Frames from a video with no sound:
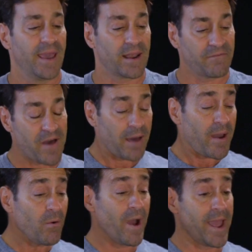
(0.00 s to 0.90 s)
And I found
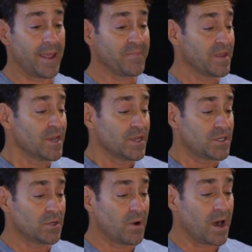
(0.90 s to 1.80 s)
my way
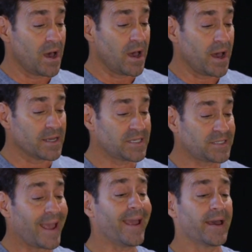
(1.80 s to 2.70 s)
to a
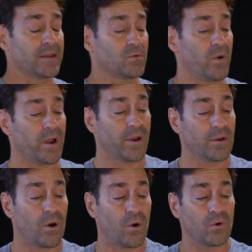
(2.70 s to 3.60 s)
stand where
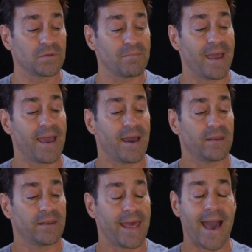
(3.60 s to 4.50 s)
an old man, an